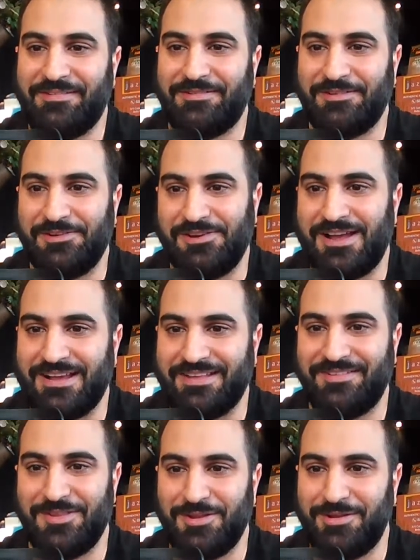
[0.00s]
so I
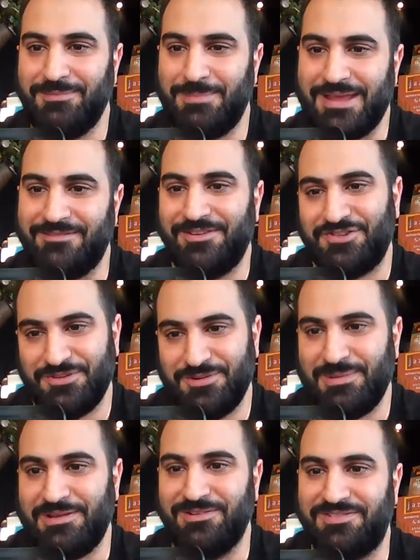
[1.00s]
guess the non-meat version would
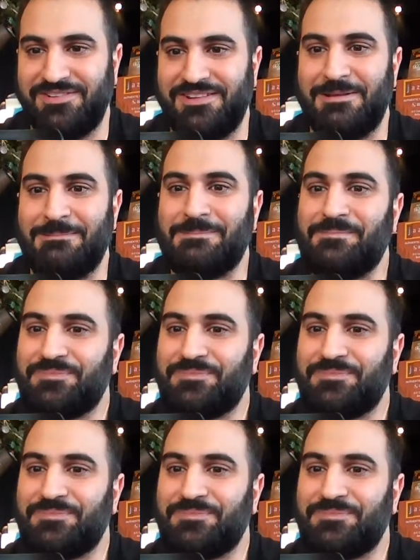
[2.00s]
be good for them.